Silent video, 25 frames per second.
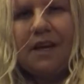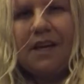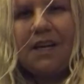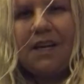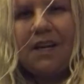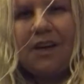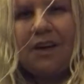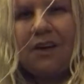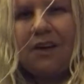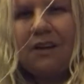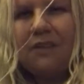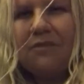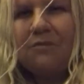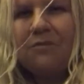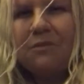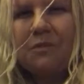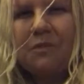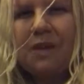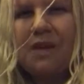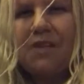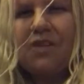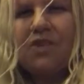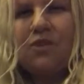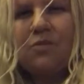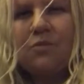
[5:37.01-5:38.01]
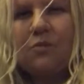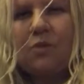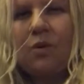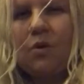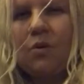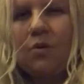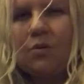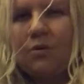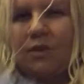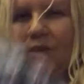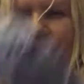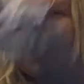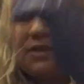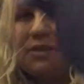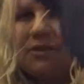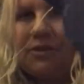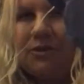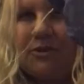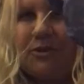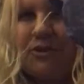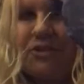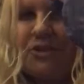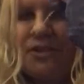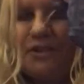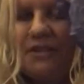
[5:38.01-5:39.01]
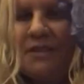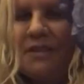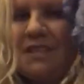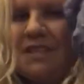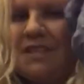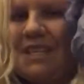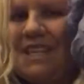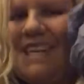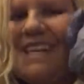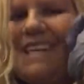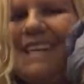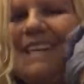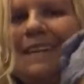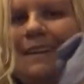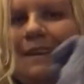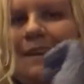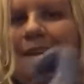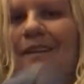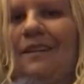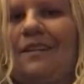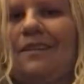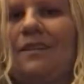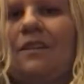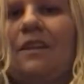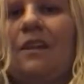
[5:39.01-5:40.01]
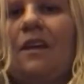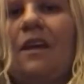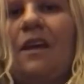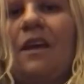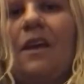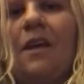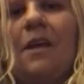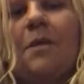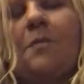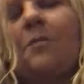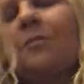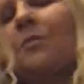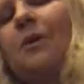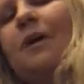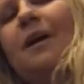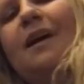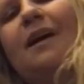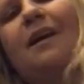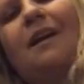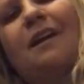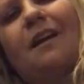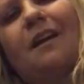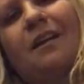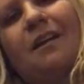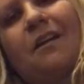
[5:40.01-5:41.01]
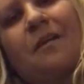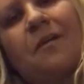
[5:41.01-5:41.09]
Now, much more research is needed, but